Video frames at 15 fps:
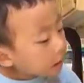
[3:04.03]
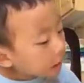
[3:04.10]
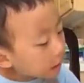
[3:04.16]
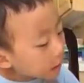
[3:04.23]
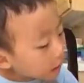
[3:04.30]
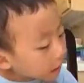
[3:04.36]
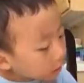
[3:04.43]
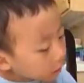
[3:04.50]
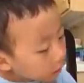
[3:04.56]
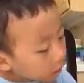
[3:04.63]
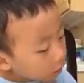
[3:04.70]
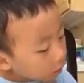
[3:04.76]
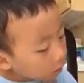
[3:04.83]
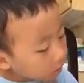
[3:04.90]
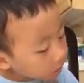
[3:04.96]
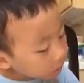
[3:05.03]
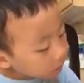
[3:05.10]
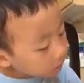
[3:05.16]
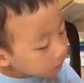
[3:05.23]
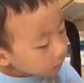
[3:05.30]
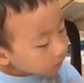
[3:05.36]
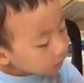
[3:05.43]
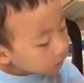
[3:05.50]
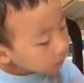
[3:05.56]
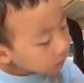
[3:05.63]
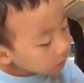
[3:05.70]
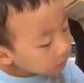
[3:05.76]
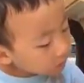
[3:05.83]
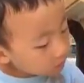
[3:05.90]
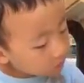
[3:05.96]
I hoped
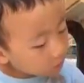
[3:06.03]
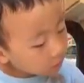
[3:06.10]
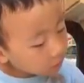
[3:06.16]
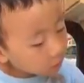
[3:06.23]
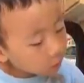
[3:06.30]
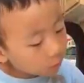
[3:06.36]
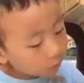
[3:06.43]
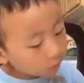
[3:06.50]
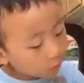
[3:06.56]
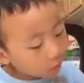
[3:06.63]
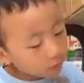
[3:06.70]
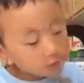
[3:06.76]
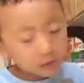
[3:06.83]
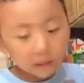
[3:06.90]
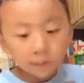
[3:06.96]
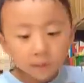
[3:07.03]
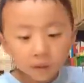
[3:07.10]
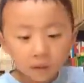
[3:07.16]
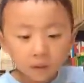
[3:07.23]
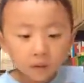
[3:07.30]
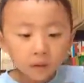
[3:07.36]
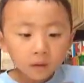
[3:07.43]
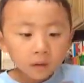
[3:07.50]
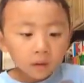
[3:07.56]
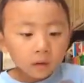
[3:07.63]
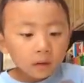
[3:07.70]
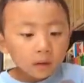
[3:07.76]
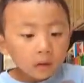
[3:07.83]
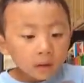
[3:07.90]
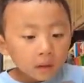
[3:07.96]
he'd be home for supper.
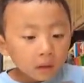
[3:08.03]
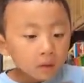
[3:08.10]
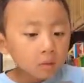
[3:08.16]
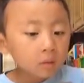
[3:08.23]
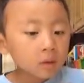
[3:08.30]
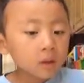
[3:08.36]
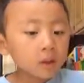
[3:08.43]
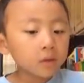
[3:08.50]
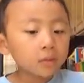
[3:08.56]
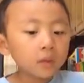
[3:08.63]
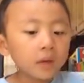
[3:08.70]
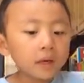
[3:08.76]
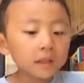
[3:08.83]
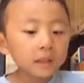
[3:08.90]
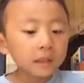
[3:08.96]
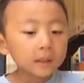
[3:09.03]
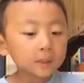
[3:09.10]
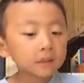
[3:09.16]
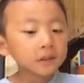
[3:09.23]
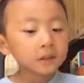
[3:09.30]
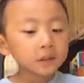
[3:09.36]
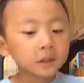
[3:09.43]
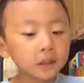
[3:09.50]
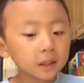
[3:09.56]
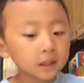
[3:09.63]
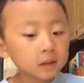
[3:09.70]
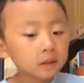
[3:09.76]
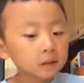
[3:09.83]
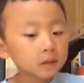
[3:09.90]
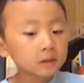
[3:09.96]
We ran
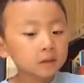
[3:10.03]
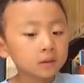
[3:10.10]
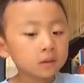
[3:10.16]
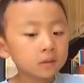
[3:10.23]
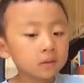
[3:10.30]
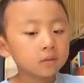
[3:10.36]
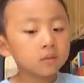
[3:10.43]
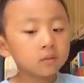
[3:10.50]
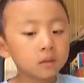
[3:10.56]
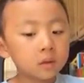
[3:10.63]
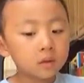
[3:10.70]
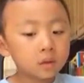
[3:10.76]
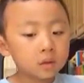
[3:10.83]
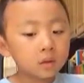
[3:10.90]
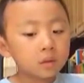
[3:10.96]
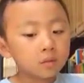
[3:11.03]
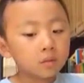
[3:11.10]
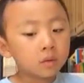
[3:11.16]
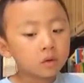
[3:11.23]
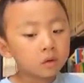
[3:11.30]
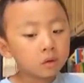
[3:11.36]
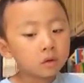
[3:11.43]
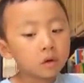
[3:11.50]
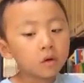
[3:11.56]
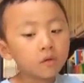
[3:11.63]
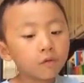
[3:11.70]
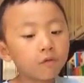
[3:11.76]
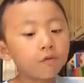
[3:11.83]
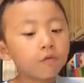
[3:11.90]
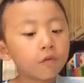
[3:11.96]
upstairs to the
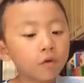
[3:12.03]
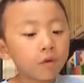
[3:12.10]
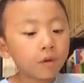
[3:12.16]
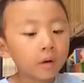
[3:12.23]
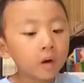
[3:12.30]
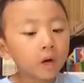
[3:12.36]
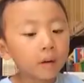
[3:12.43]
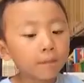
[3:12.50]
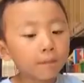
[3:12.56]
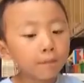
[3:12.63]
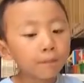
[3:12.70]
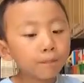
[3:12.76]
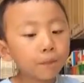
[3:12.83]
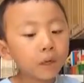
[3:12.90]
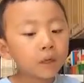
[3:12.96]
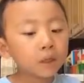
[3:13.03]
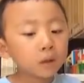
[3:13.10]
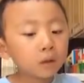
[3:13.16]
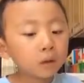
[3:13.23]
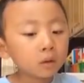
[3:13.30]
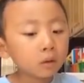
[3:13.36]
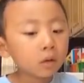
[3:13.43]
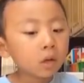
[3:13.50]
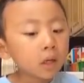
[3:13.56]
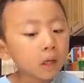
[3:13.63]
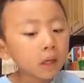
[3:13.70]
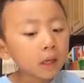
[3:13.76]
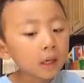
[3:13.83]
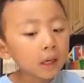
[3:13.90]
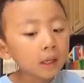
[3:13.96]
window for a better
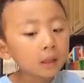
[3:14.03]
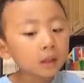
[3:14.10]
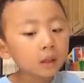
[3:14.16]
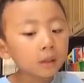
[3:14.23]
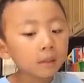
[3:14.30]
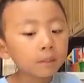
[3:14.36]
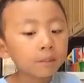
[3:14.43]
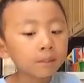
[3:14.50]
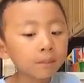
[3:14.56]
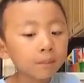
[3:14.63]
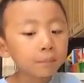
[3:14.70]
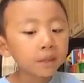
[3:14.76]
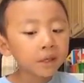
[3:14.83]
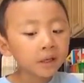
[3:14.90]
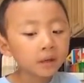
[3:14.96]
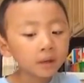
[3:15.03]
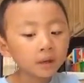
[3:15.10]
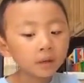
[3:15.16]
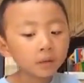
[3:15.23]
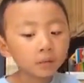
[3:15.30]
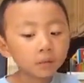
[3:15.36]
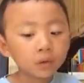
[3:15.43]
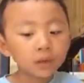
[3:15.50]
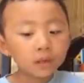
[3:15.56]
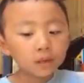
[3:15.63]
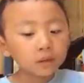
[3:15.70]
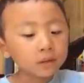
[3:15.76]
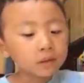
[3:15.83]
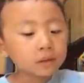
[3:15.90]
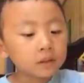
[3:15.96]
look at the big
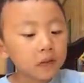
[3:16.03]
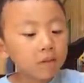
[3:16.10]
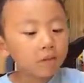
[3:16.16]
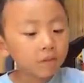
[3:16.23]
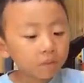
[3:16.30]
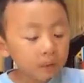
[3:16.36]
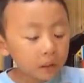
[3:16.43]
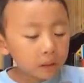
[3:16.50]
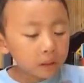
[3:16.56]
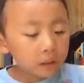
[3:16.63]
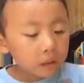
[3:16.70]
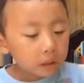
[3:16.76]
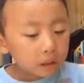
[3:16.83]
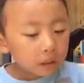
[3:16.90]
red something.